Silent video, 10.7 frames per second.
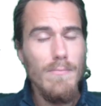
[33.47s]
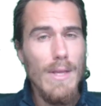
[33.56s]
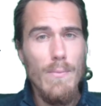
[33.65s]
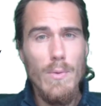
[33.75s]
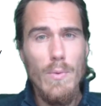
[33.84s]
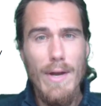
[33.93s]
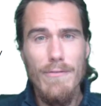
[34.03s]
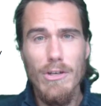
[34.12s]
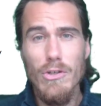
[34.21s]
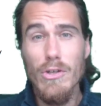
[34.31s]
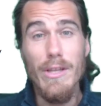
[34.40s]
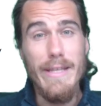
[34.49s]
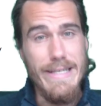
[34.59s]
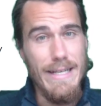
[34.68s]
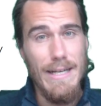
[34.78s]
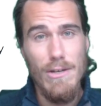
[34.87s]
And we will have a look at
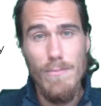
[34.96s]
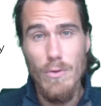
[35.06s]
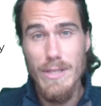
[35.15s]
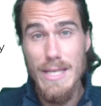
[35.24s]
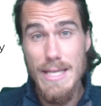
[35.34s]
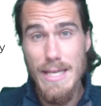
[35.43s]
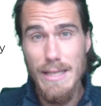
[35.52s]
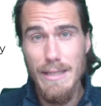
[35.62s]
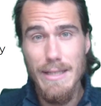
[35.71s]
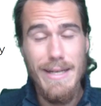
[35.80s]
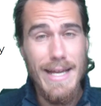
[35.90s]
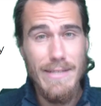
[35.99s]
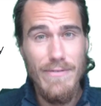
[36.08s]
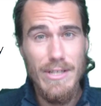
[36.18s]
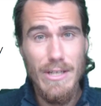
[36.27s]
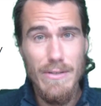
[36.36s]
these in a lot more detail in the next
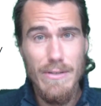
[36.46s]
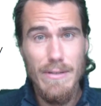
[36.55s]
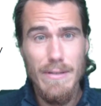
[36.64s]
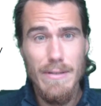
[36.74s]
videos.